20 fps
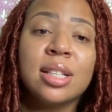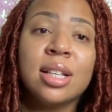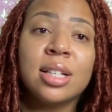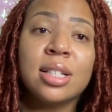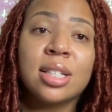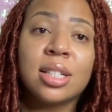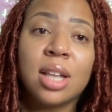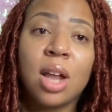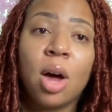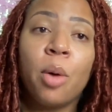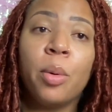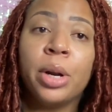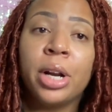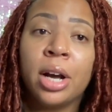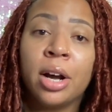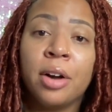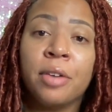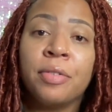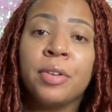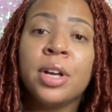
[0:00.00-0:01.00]
slow
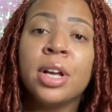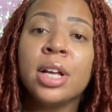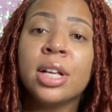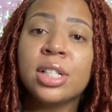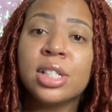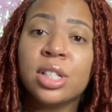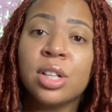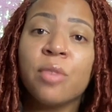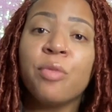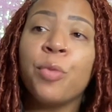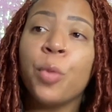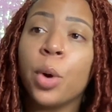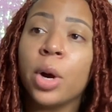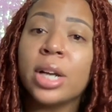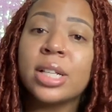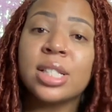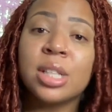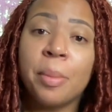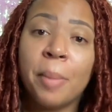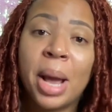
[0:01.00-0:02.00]
enough for
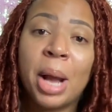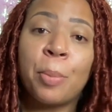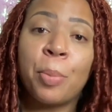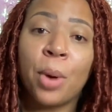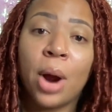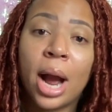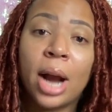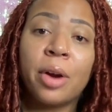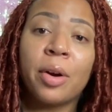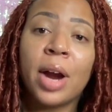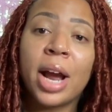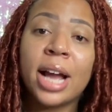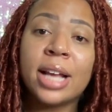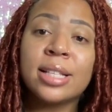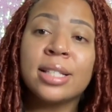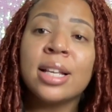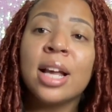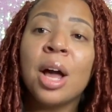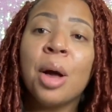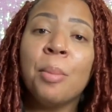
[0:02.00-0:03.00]
us to make
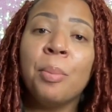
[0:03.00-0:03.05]
progress,